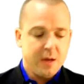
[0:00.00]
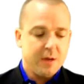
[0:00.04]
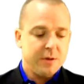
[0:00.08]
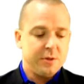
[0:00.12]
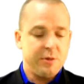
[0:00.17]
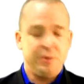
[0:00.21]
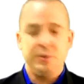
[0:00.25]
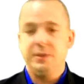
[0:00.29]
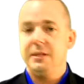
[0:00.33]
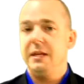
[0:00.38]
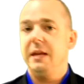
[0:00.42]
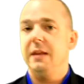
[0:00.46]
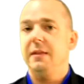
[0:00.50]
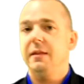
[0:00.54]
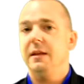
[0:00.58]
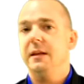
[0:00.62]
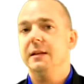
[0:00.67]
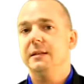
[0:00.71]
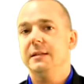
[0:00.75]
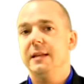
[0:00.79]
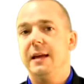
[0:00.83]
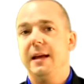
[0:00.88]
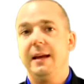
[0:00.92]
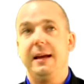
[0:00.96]
Do you say
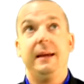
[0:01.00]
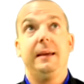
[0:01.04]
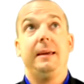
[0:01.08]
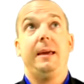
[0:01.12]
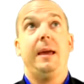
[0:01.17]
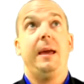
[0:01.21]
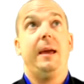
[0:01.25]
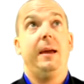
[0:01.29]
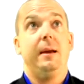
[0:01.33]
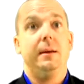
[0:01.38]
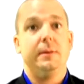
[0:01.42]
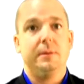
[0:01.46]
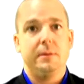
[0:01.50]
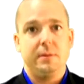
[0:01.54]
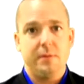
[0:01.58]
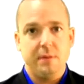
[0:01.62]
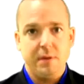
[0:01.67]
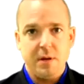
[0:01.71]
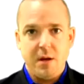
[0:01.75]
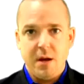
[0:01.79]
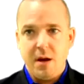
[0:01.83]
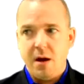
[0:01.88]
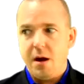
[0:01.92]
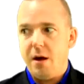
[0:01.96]
things like, I can't?
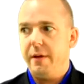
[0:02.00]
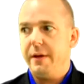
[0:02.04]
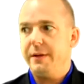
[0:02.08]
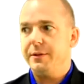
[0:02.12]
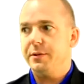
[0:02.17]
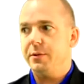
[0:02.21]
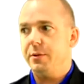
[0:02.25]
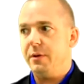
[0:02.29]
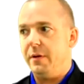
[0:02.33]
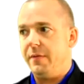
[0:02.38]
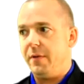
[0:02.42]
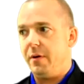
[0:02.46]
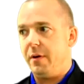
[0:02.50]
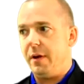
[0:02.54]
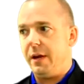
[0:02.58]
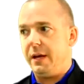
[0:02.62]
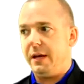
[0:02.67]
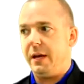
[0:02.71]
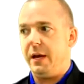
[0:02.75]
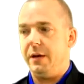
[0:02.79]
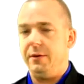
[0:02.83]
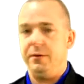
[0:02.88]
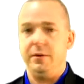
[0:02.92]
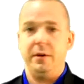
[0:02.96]
Oh, that's too difficult, I
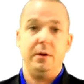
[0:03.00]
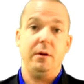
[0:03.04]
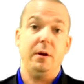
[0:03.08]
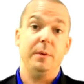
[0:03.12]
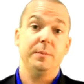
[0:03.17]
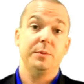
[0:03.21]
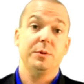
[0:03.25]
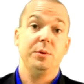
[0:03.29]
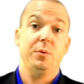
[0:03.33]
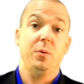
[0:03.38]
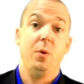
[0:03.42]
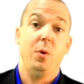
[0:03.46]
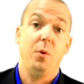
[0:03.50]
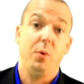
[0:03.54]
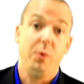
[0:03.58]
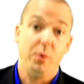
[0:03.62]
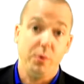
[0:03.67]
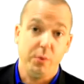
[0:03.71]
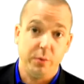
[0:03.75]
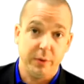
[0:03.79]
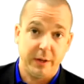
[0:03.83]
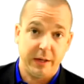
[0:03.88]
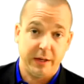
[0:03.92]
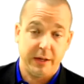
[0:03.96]
can't do that. Oh, I'm too
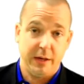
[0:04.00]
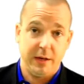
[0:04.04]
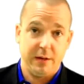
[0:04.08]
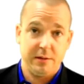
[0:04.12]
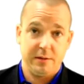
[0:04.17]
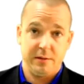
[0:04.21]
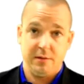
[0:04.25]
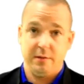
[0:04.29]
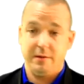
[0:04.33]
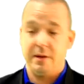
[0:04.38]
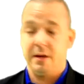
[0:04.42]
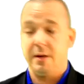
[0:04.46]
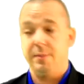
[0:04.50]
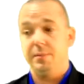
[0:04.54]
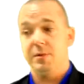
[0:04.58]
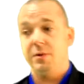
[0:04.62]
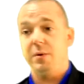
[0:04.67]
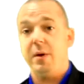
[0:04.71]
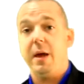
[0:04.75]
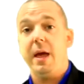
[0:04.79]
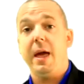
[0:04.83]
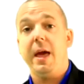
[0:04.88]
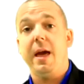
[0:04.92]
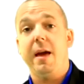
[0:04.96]
old, I can't do that. I'm too
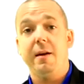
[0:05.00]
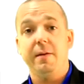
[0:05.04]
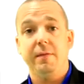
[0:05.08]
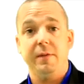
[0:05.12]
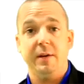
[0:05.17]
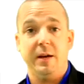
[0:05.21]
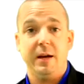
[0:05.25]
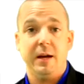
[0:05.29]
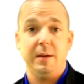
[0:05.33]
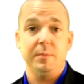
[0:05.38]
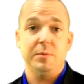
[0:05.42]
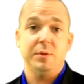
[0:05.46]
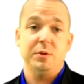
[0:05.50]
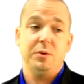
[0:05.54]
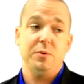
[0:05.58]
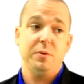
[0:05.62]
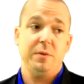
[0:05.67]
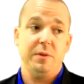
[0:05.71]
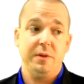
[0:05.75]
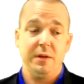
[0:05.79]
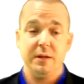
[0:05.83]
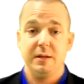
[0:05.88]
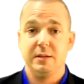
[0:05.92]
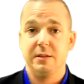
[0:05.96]
heavy, I'm too
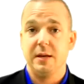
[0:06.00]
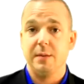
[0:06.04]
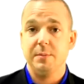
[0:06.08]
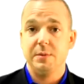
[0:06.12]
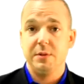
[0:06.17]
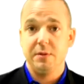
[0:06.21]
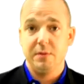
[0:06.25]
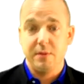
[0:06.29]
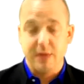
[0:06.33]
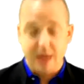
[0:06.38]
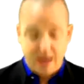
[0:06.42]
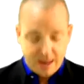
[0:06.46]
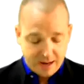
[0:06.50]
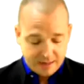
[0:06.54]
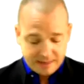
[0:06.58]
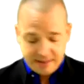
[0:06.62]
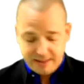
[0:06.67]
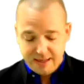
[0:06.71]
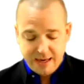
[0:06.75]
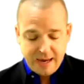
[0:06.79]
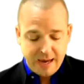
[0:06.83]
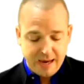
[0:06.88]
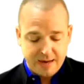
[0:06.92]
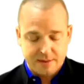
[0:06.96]
this, I'm too that, I
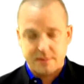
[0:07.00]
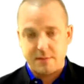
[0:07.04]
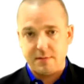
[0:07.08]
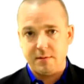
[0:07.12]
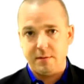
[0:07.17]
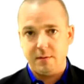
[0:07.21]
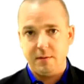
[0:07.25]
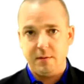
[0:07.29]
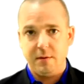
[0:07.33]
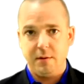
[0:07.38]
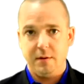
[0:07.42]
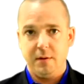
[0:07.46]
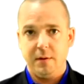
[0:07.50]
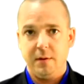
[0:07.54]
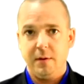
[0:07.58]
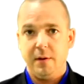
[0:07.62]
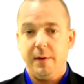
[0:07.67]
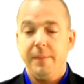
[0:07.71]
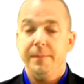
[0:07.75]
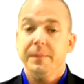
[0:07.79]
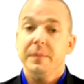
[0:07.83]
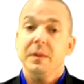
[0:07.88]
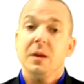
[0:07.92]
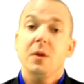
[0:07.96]
can't.
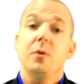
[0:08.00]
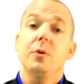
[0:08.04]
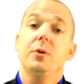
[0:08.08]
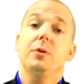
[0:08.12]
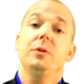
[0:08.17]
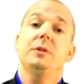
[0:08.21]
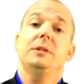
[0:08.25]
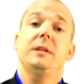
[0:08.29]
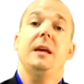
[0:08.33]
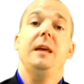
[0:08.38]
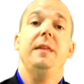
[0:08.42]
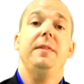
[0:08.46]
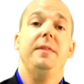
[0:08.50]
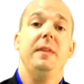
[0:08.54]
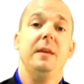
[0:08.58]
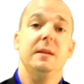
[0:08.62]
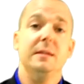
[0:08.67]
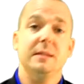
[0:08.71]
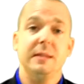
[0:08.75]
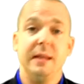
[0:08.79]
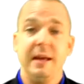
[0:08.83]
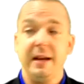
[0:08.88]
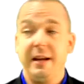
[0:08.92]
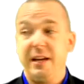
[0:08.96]
Or do you say
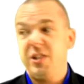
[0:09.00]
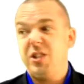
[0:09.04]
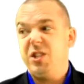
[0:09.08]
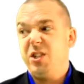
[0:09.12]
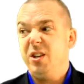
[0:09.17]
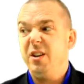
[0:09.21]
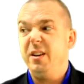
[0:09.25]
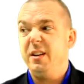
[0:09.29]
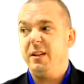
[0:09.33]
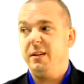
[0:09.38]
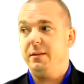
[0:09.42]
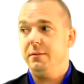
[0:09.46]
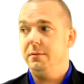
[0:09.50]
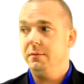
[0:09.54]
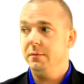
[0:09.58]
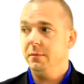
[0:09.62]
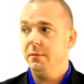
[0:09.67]
things like, I should?